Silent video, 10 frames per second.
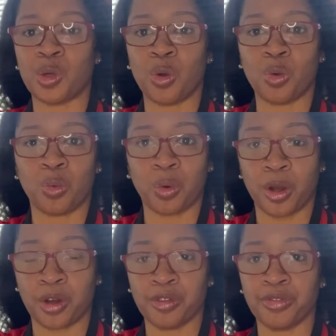so
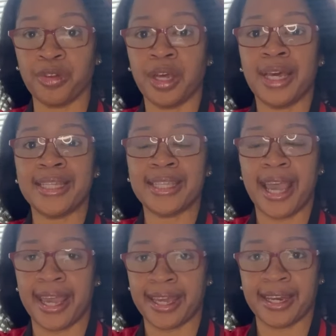worth
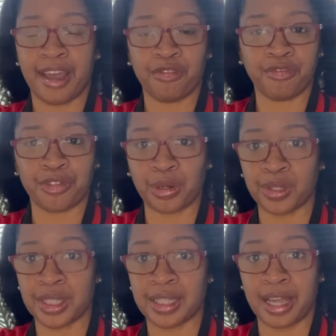taking that
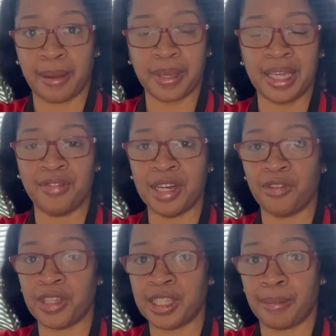first step, even
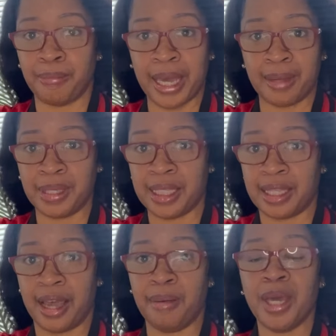if it's a baby
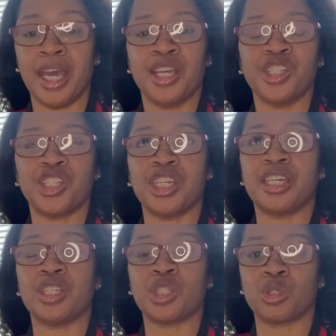step. She
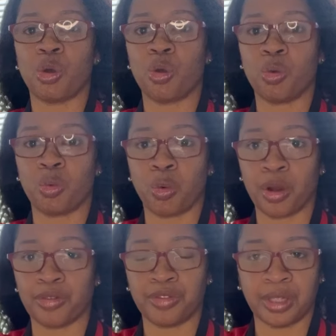is so
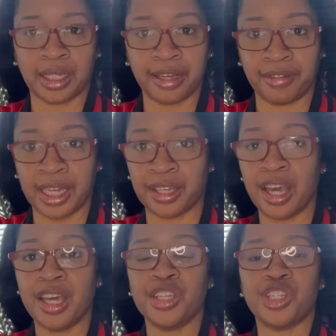worth
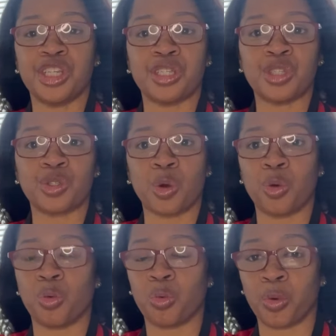living. She is so
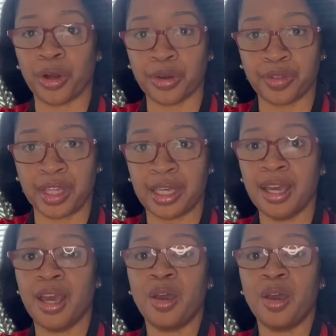worthy.